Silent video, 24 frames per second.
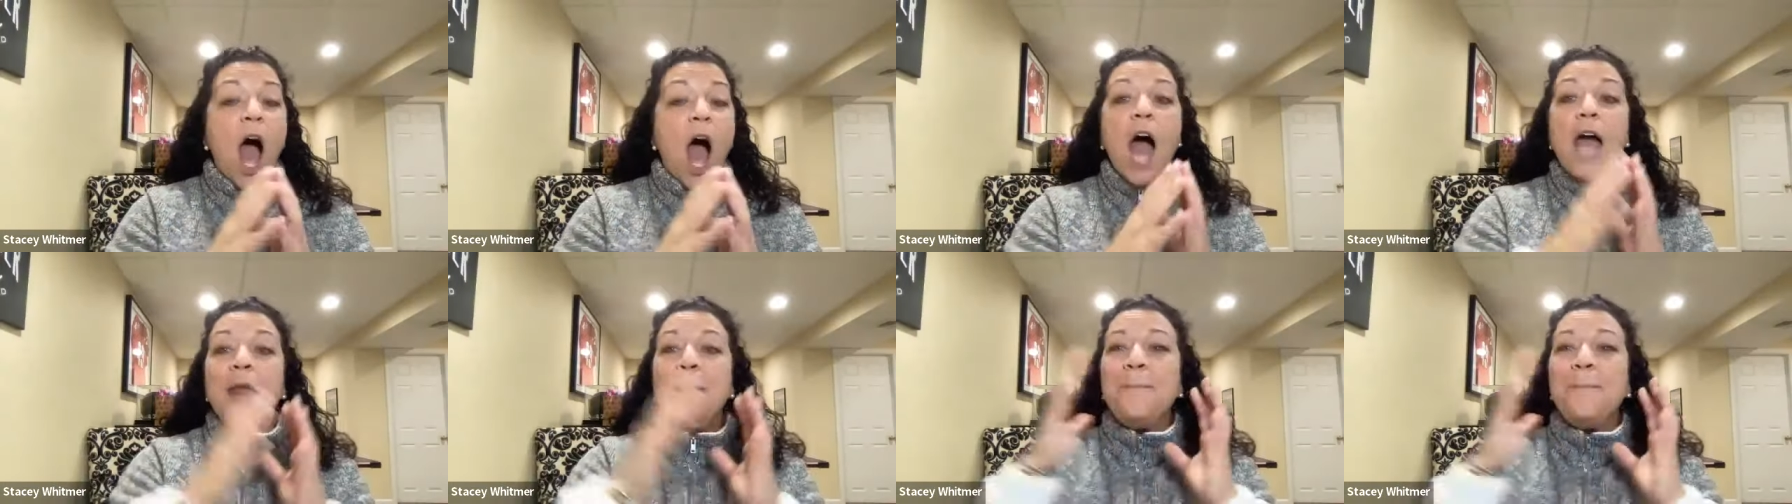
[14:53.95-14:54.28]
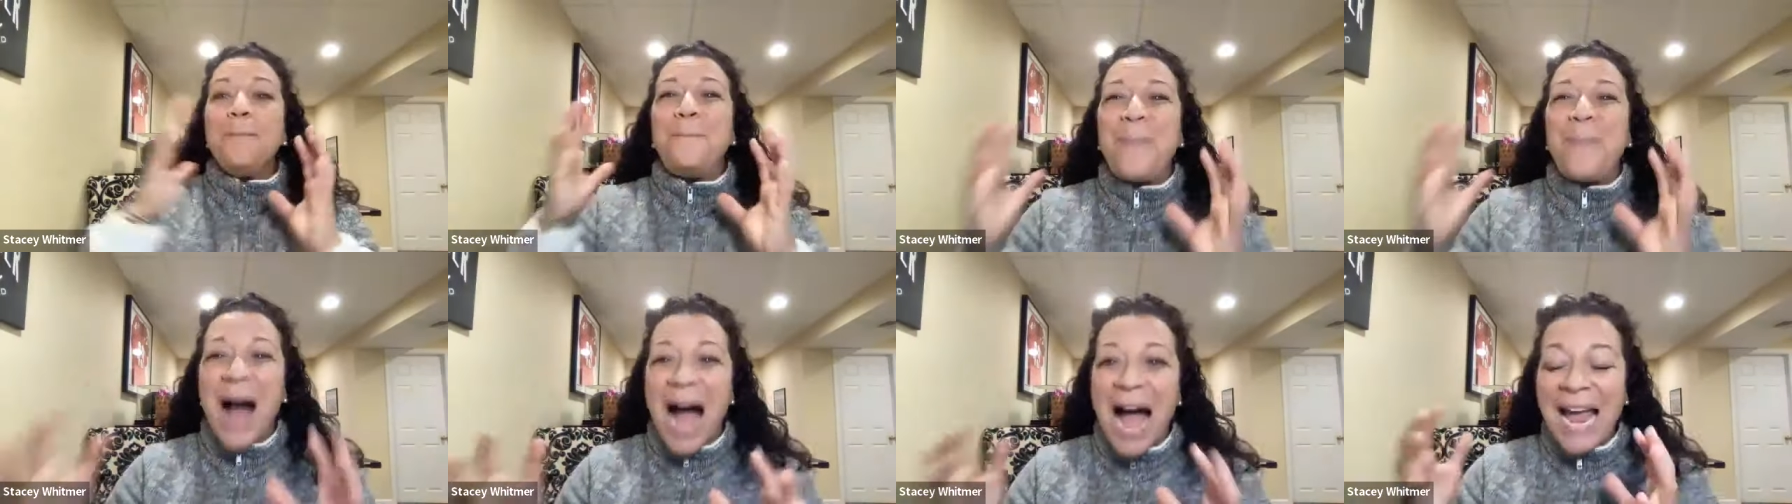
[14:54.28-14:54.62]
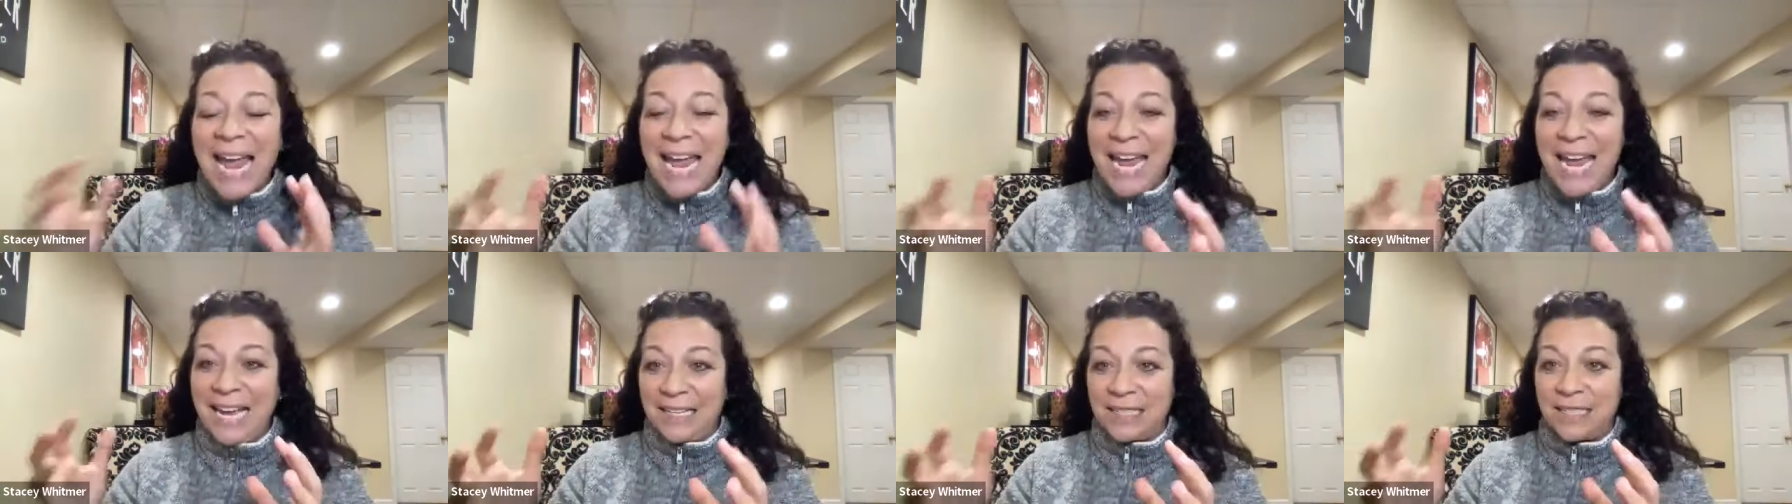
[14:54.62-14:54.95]

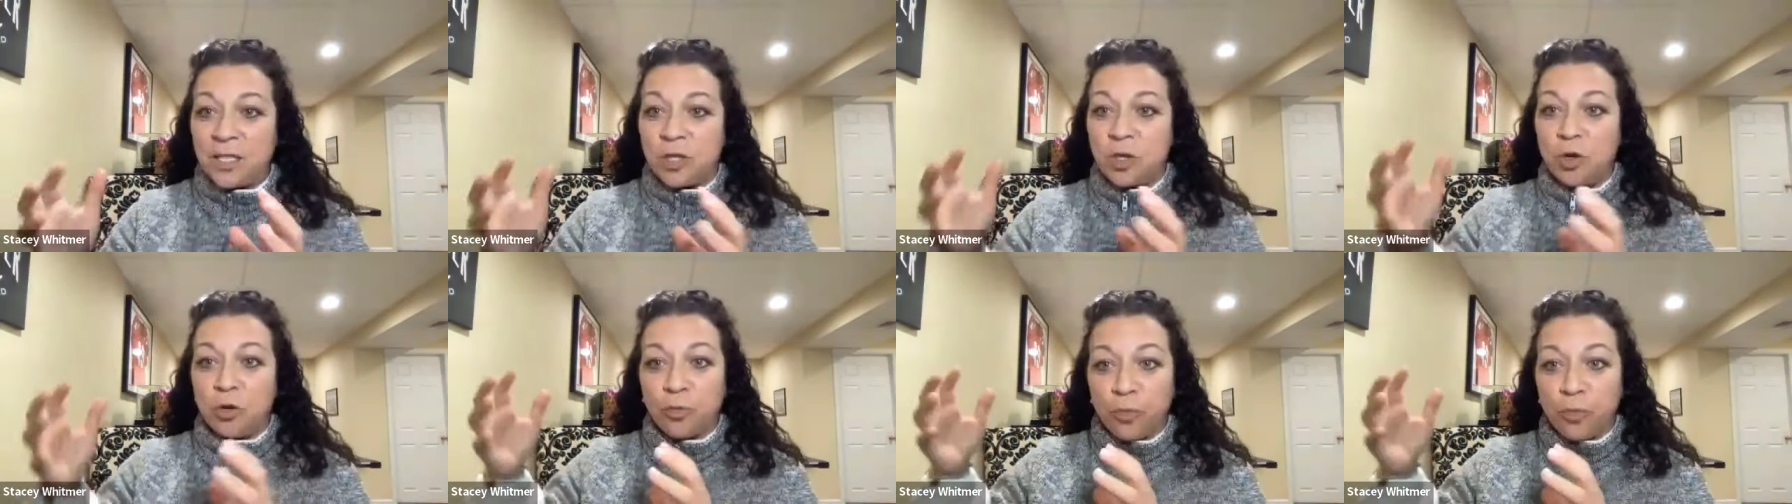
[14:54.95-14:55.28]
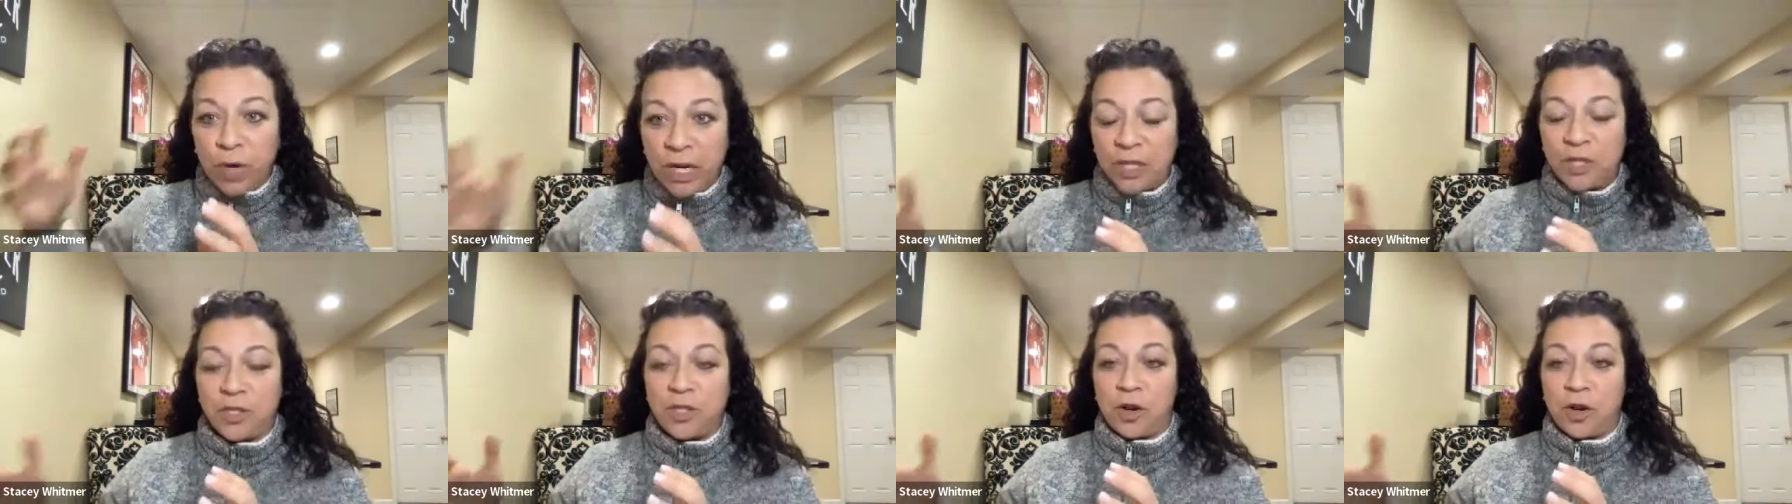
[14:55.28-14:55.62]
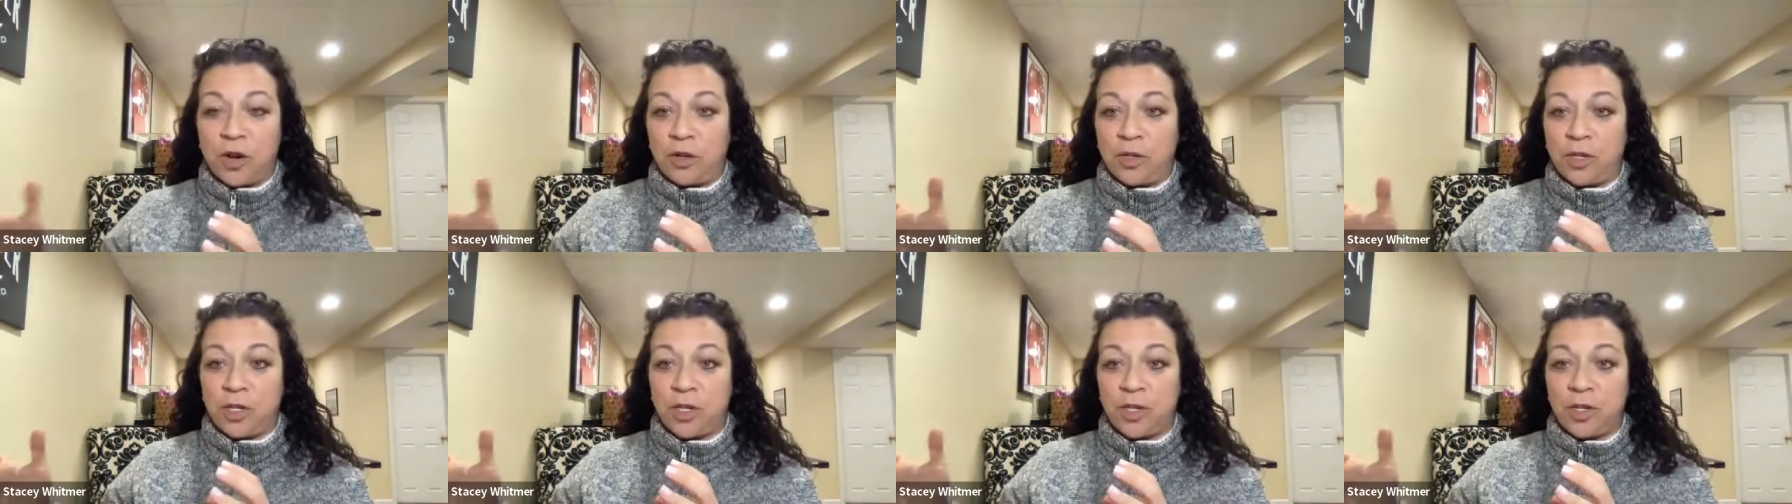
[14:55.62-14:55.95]
unbiased
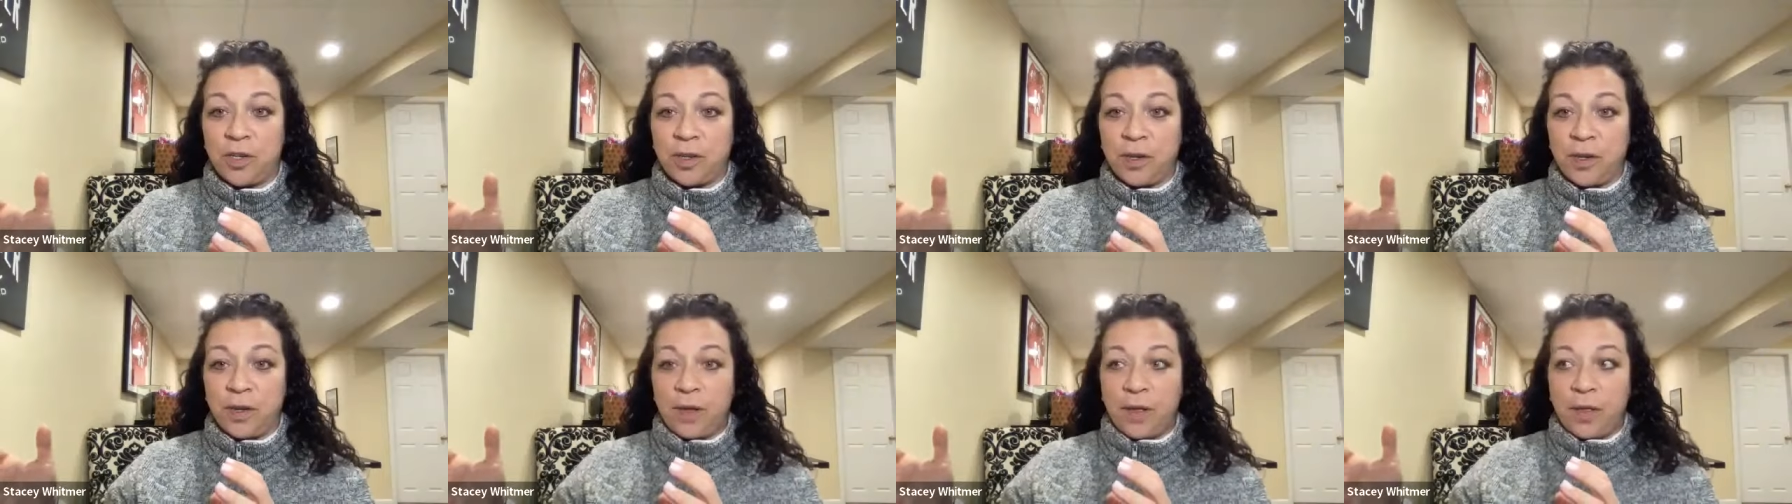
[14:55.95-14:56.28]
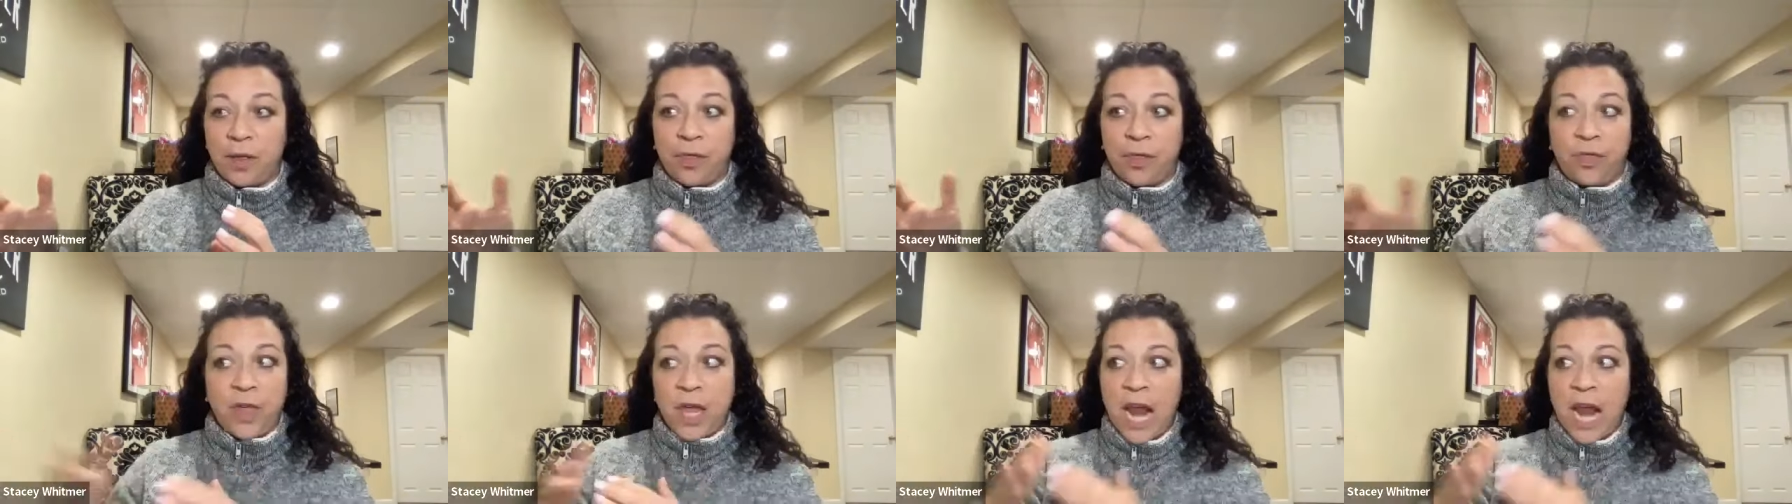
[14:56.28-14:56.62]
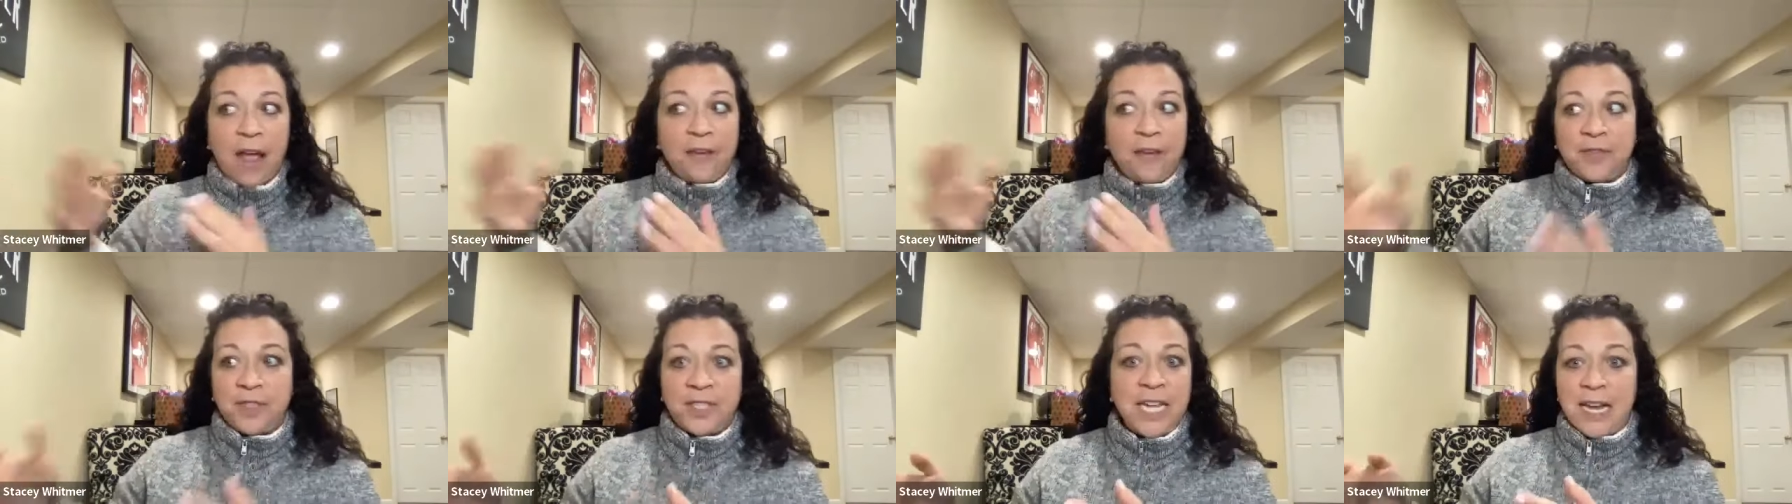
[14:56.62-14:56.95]
research that
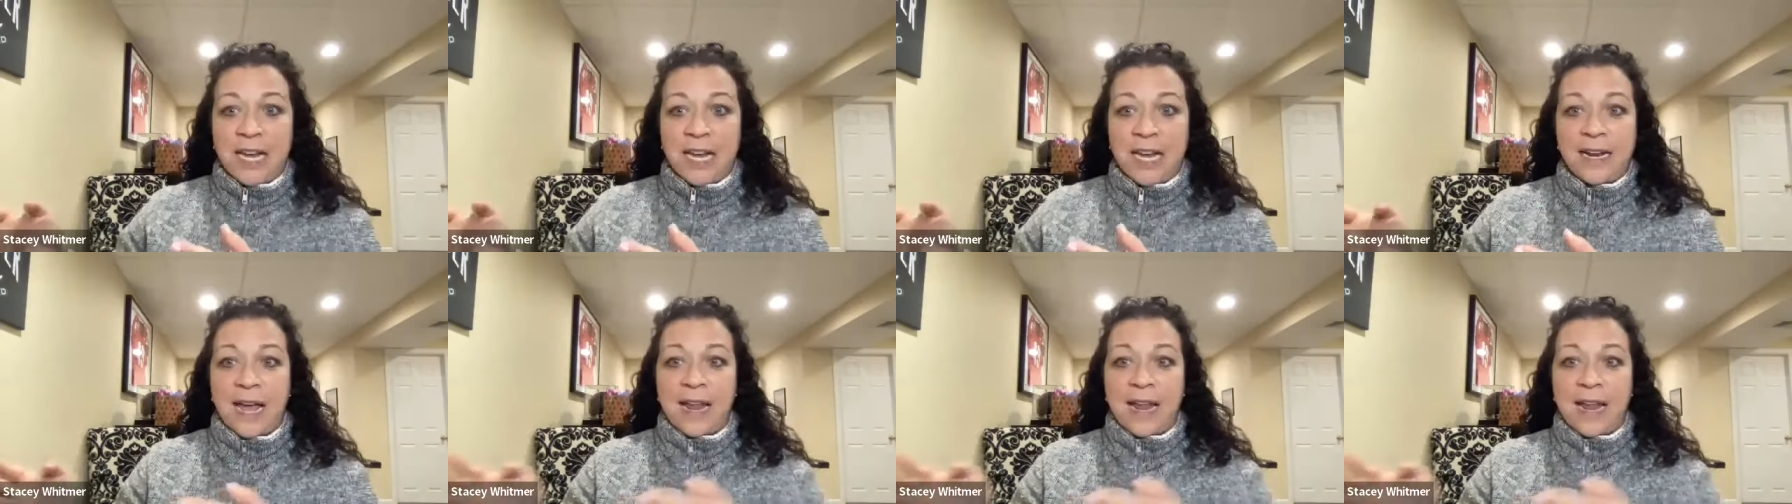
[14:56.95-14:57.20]
I've seen.